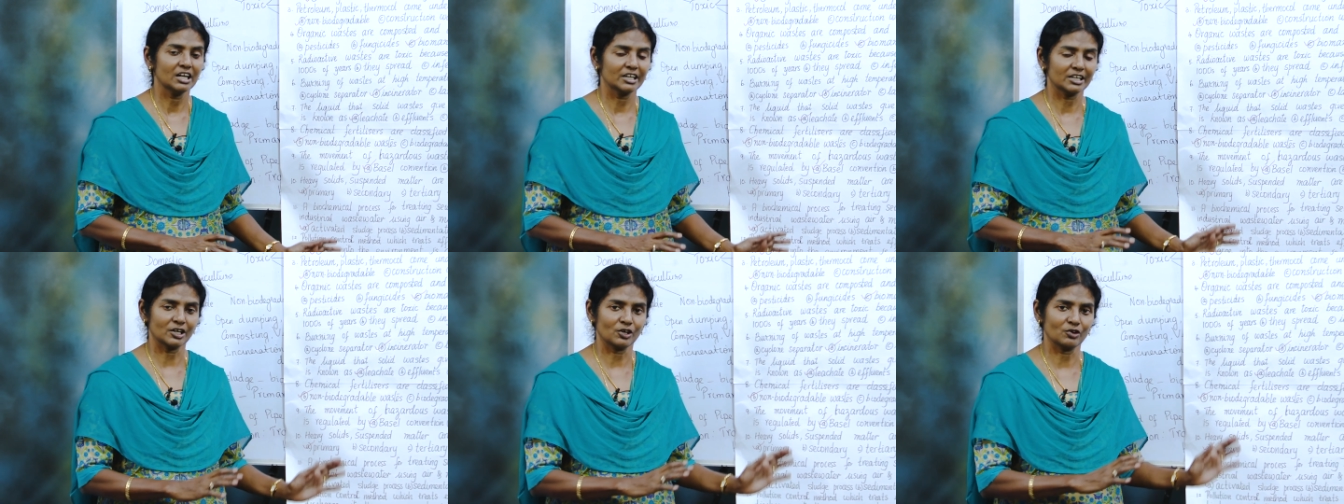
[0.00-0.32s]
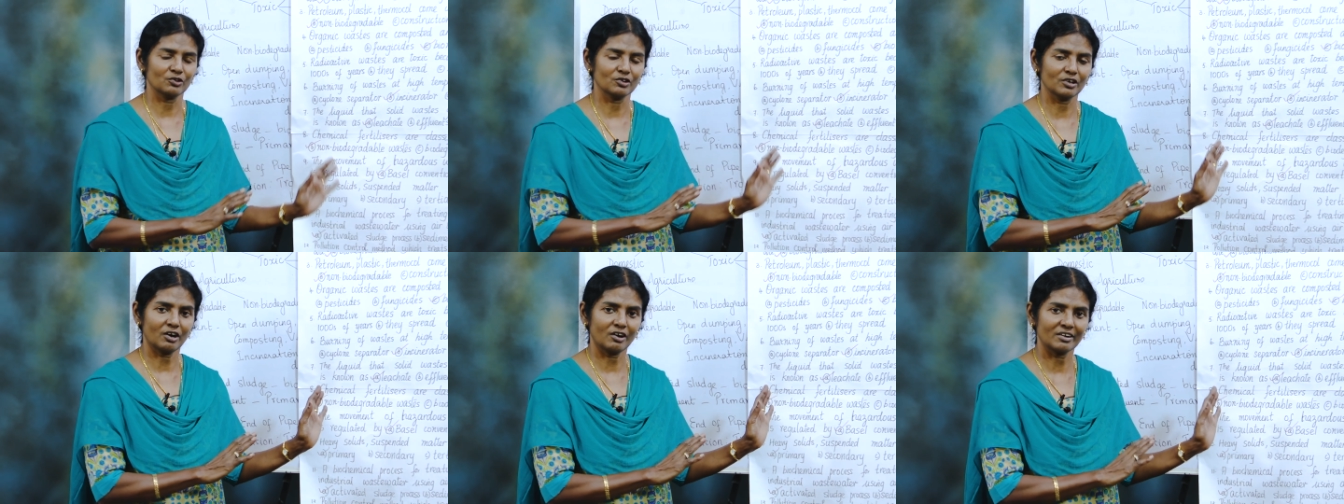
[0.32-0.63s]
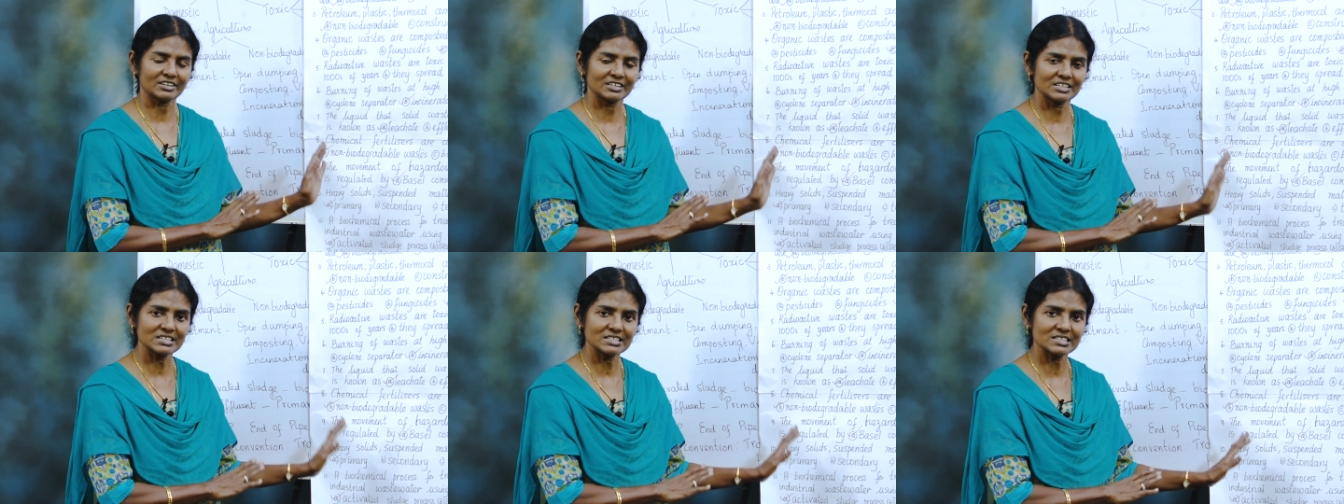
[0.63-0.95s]
Now,
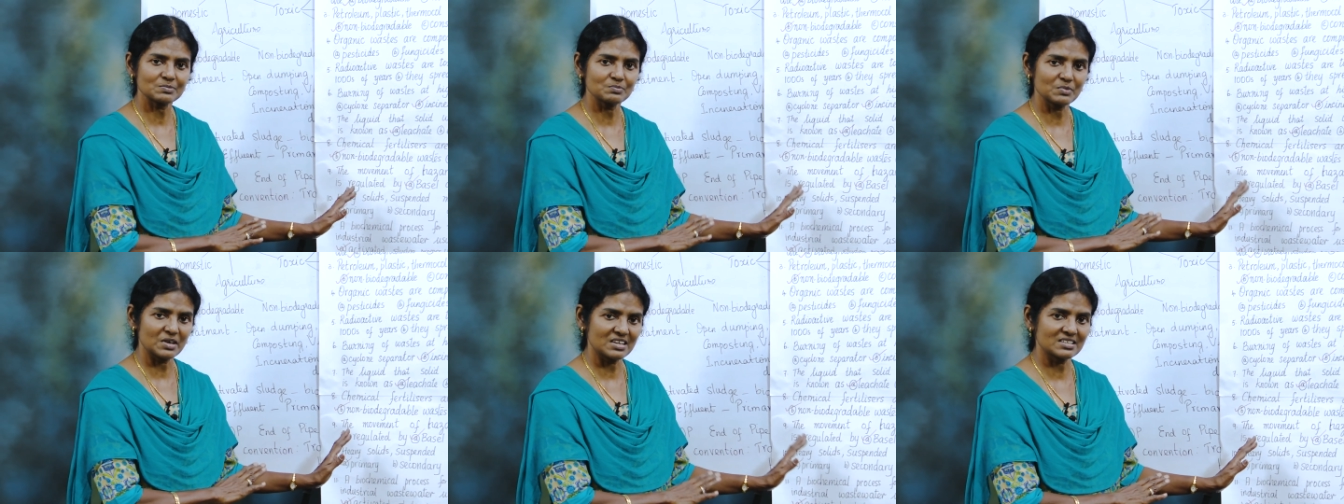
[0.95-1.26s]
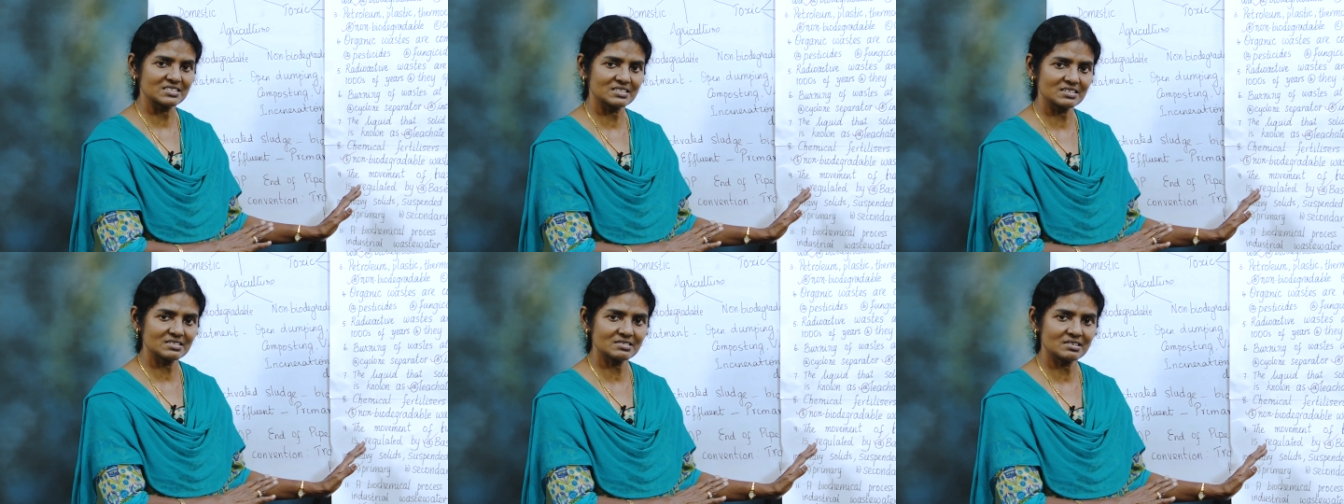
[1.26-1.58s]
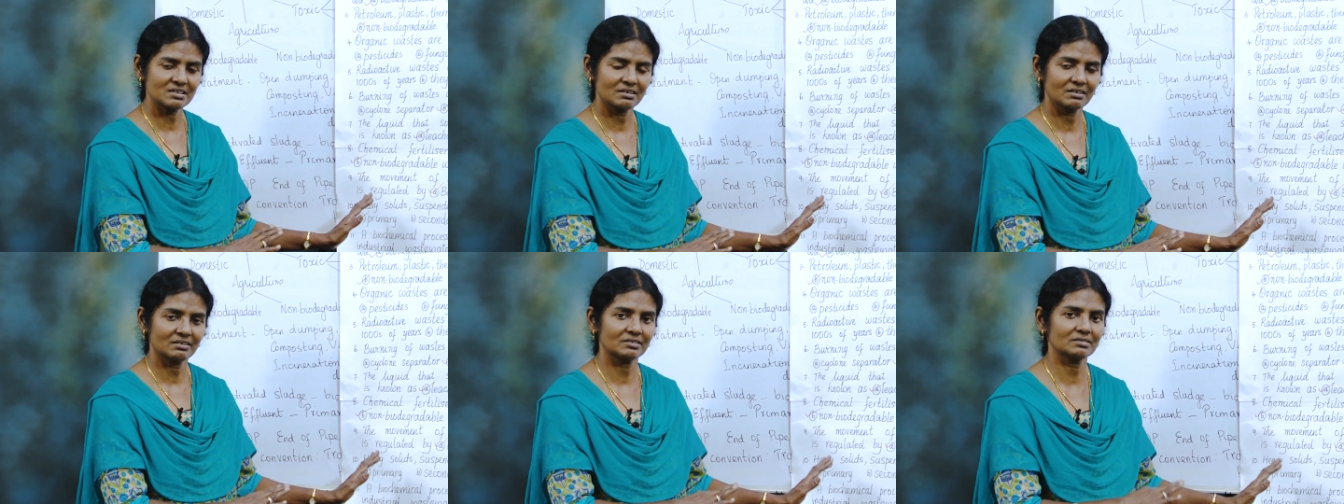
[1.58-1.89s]
on this basis,
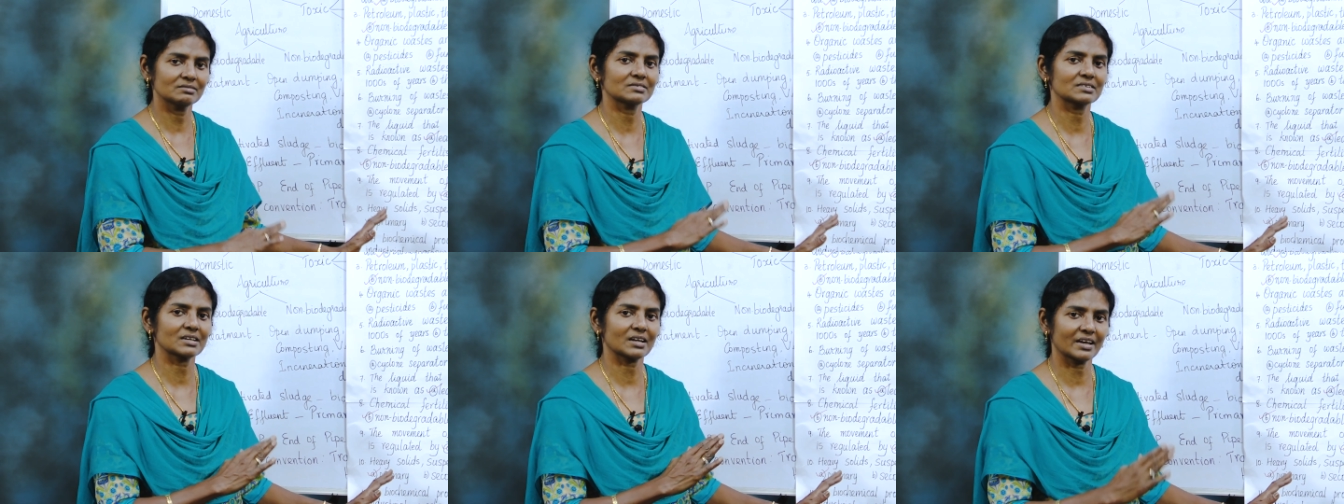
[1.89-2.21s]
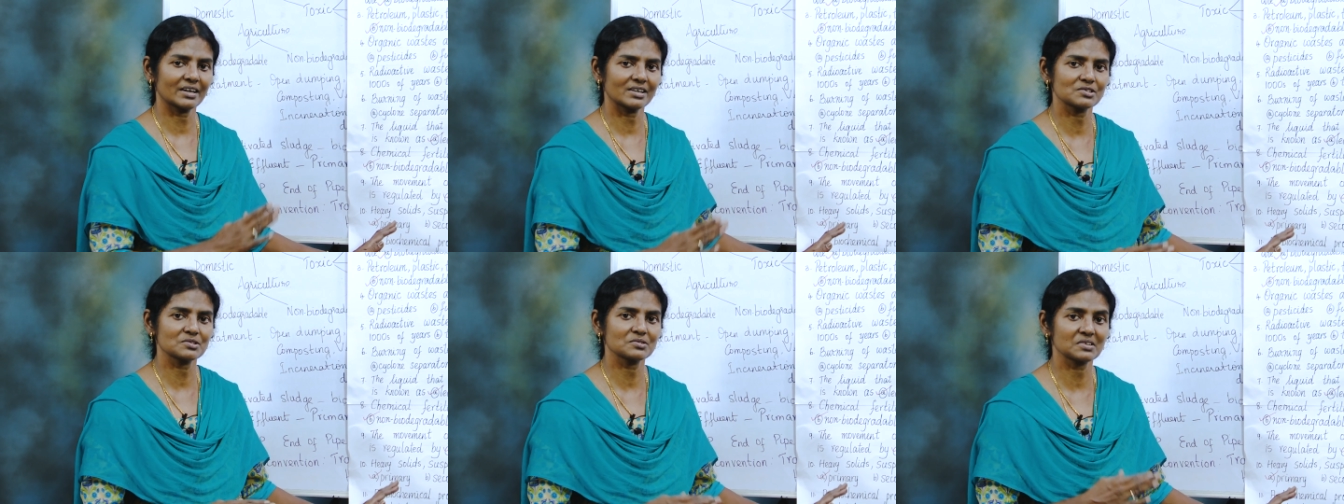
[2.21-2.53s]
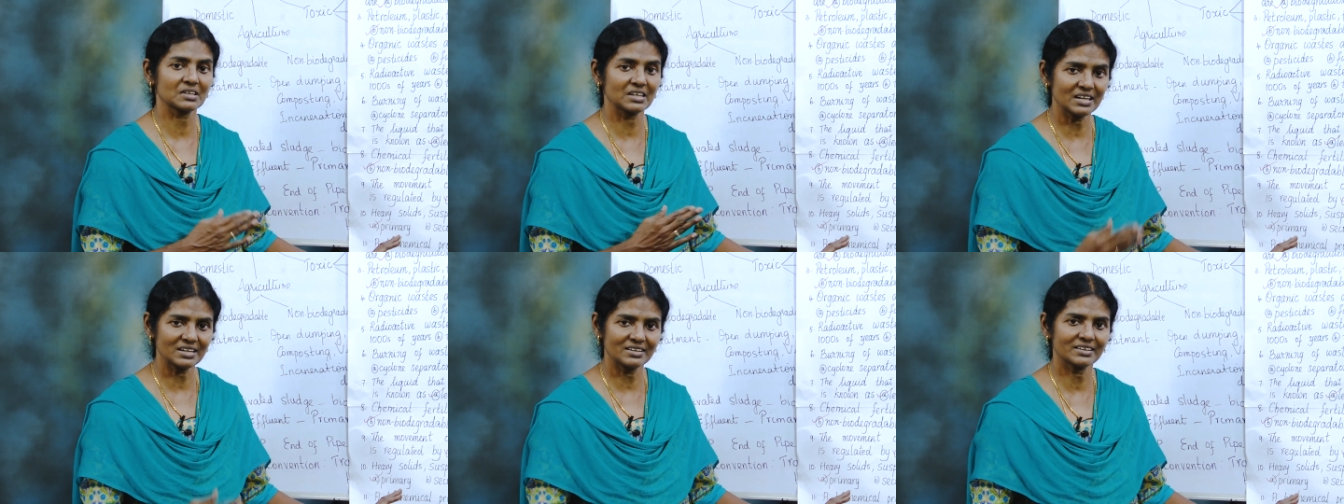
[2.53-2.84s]
you try to
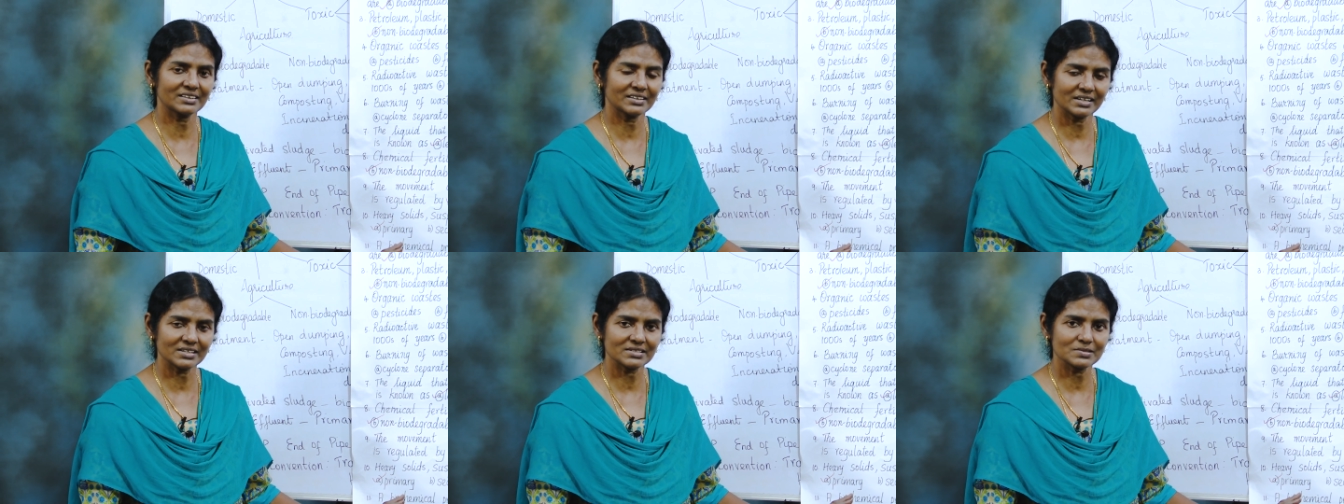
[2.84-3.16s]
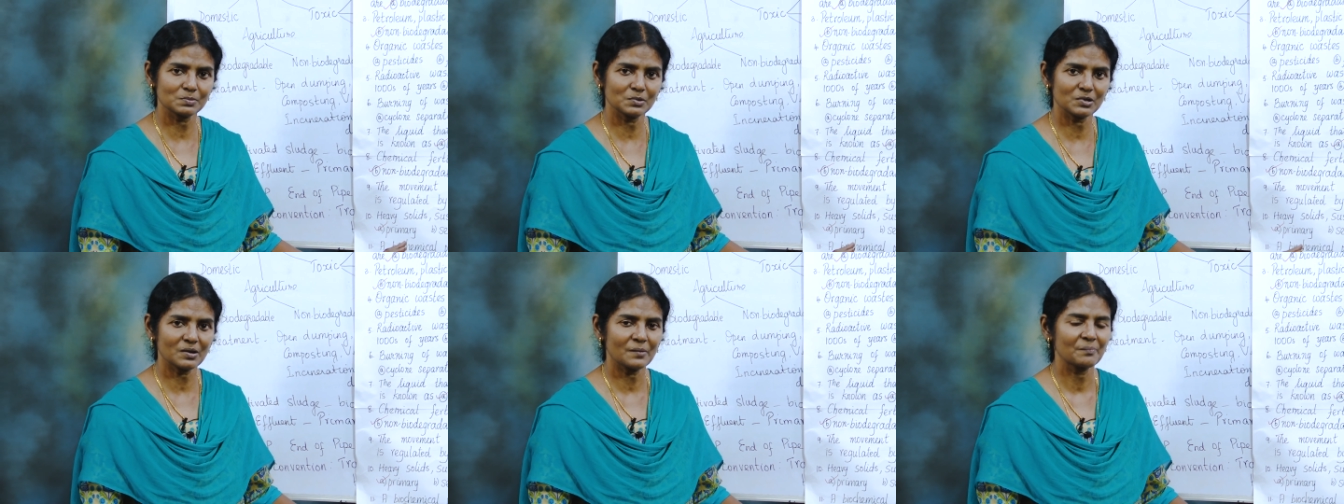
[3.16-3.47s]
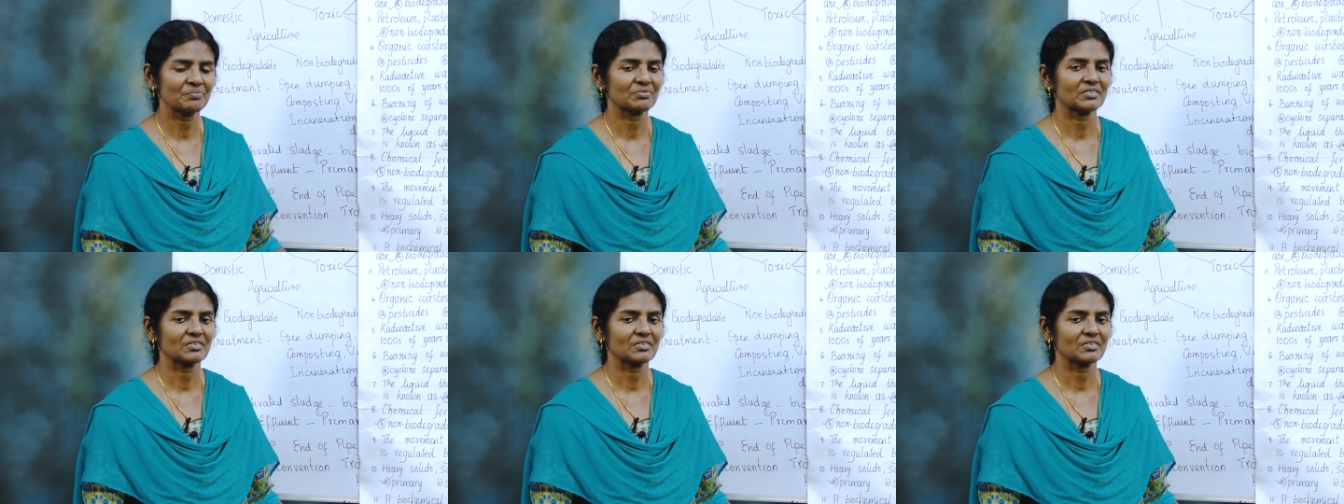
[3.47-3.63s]
read the textbook,